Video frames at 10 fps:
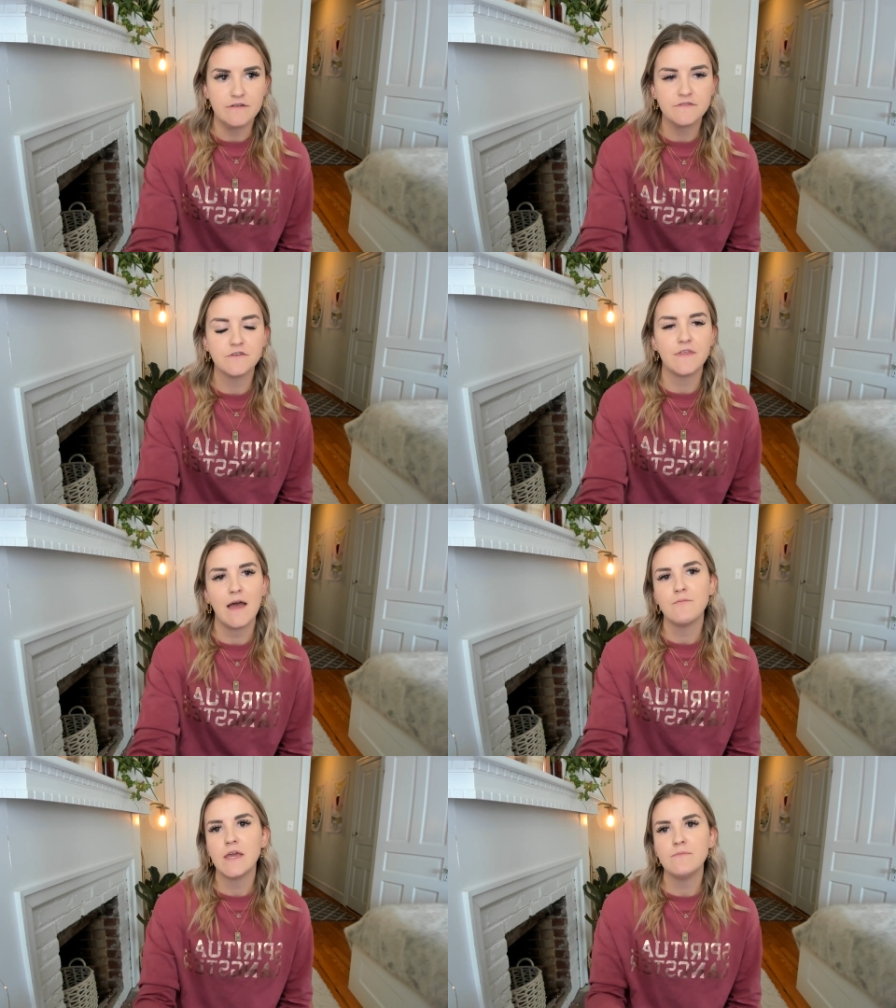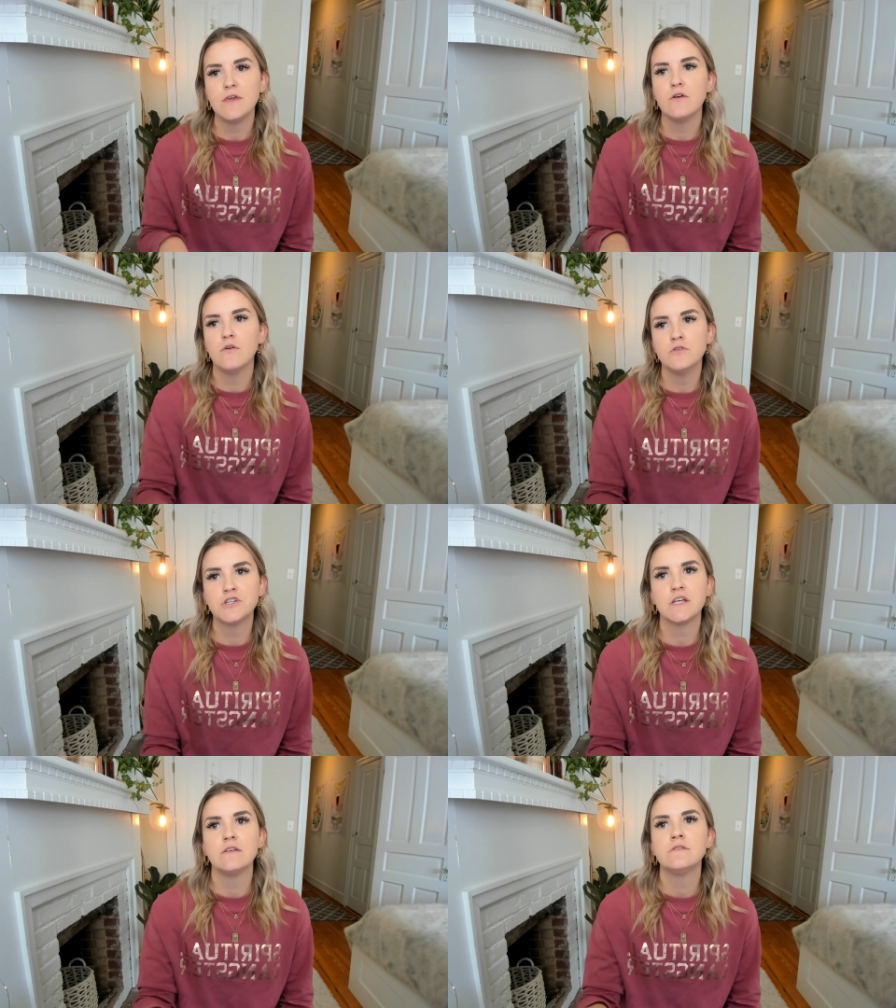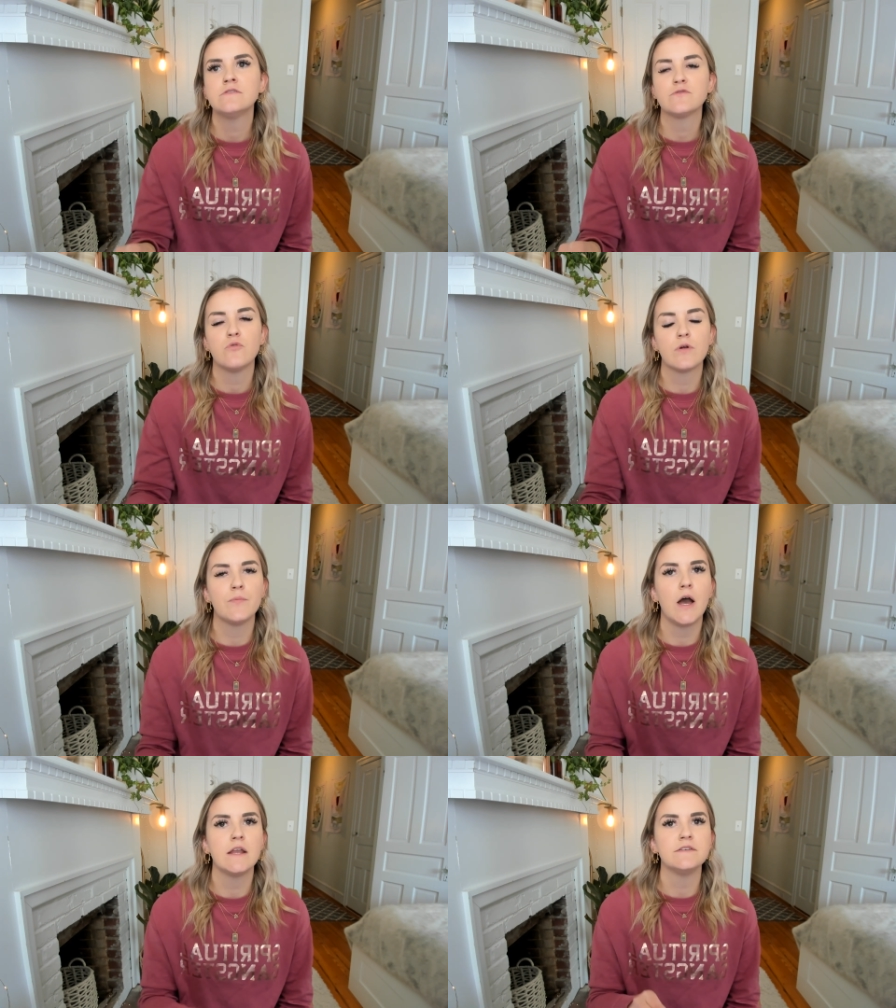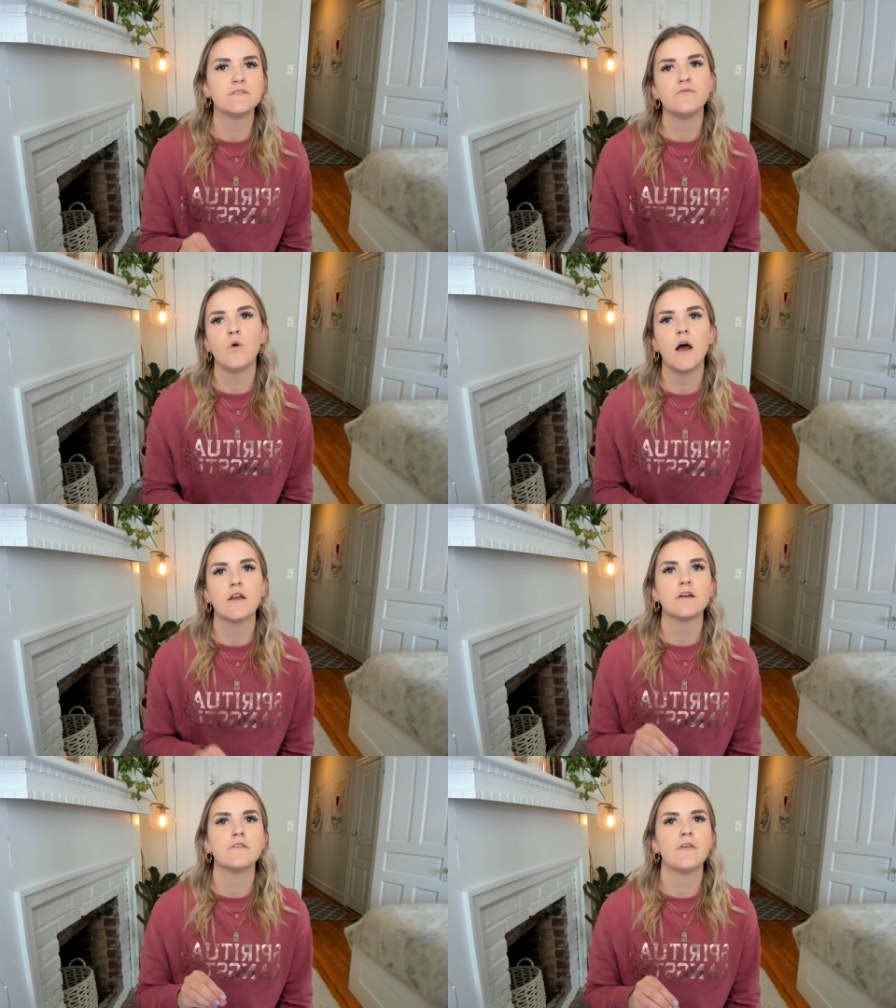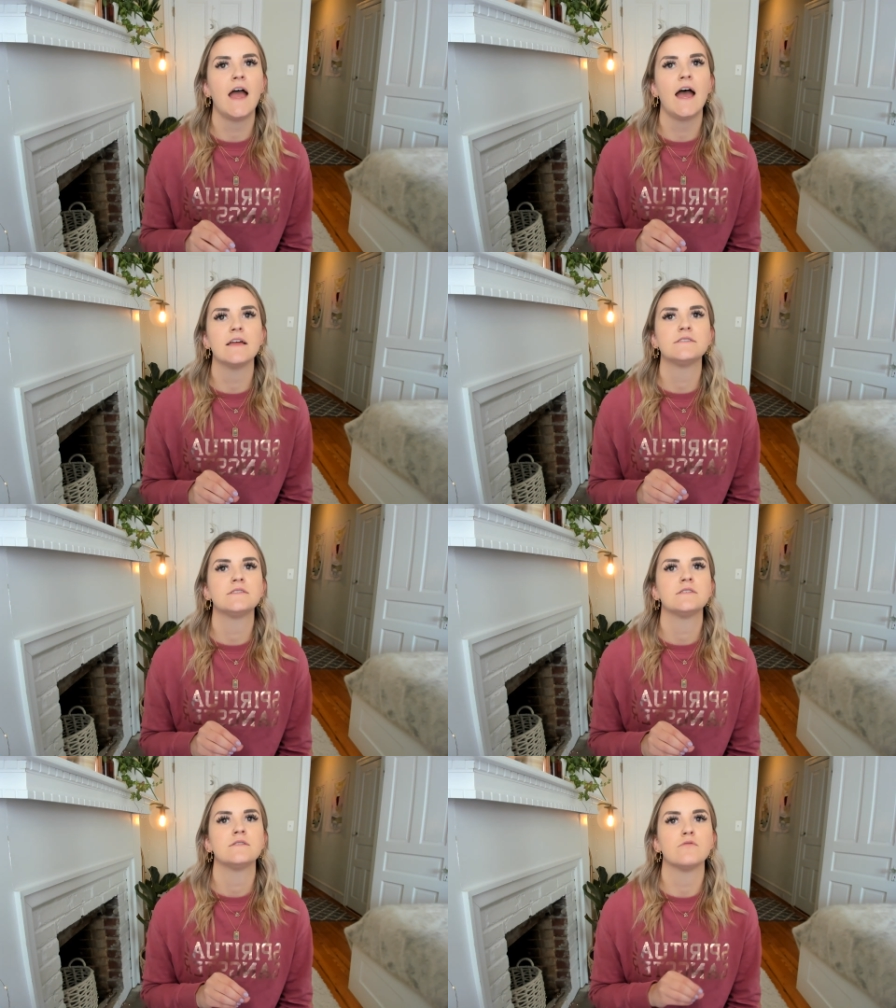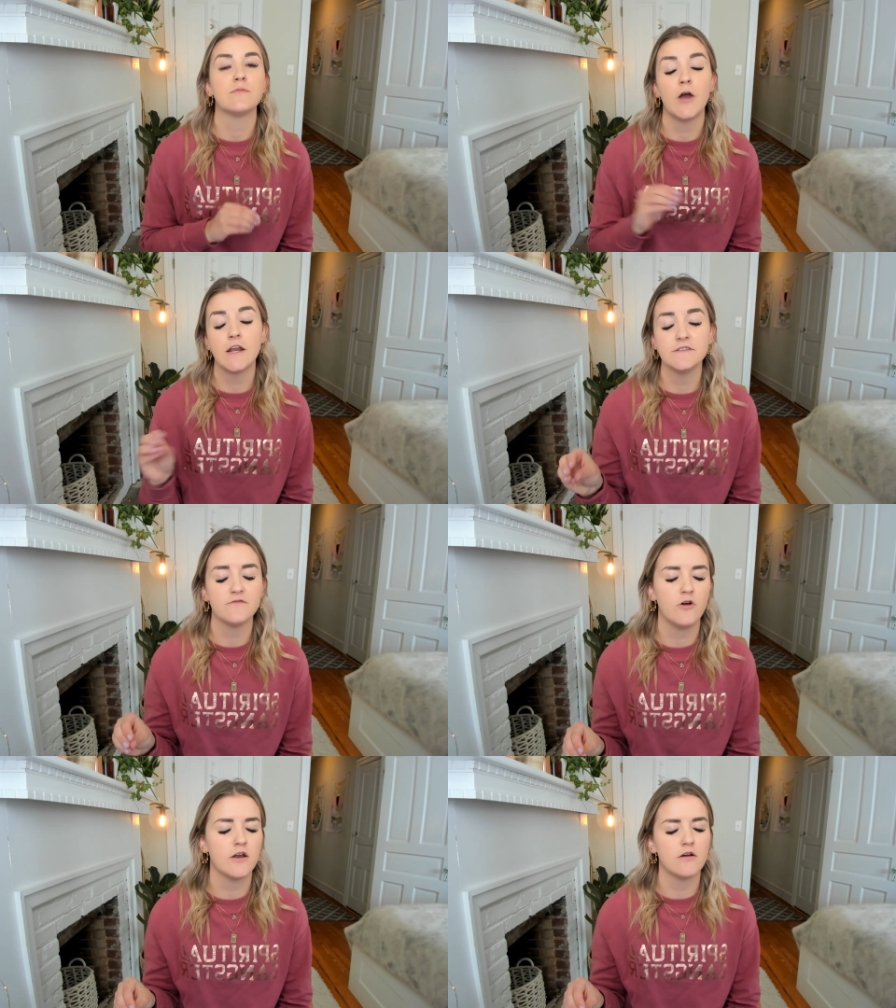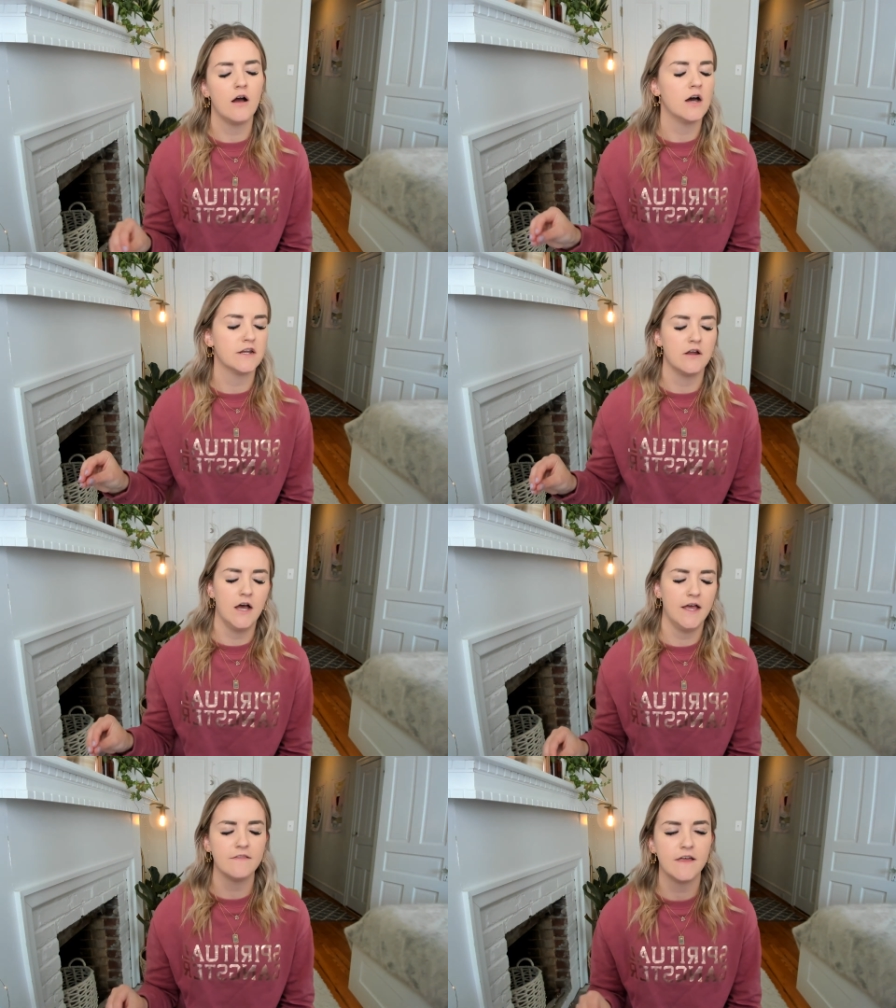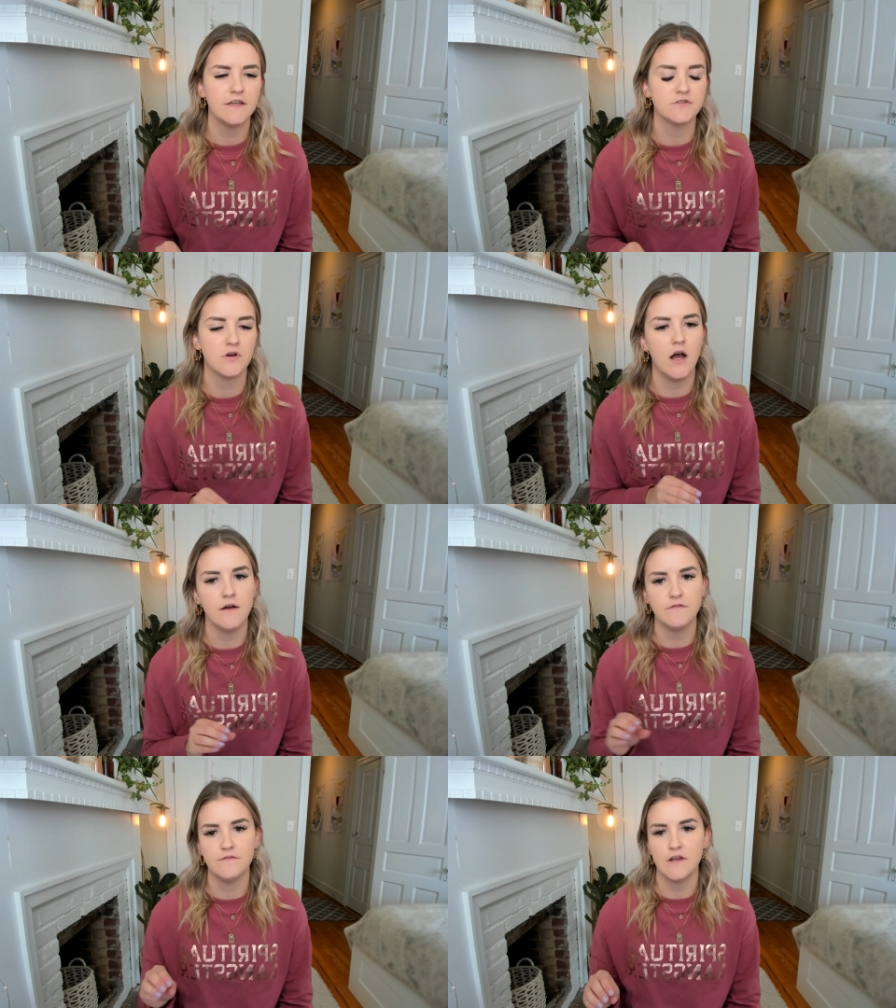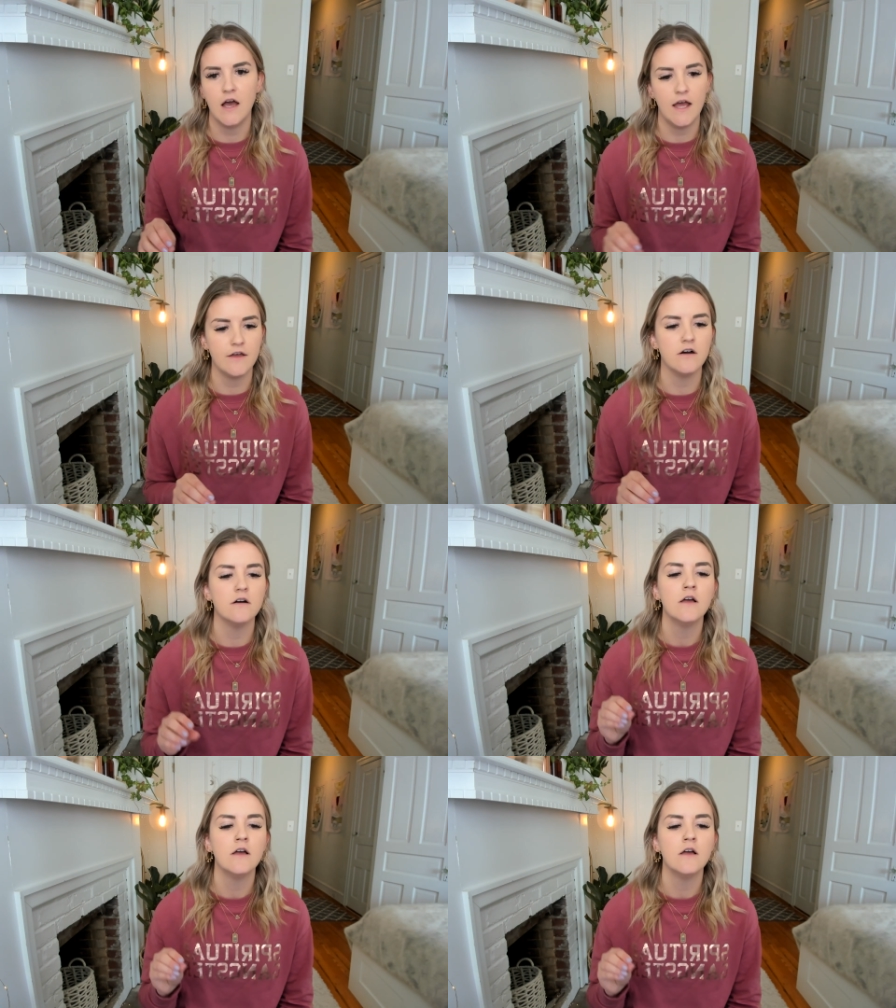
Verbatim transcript: So that may be oceans or bodies of water that, or bodies of water on an island or off of an isle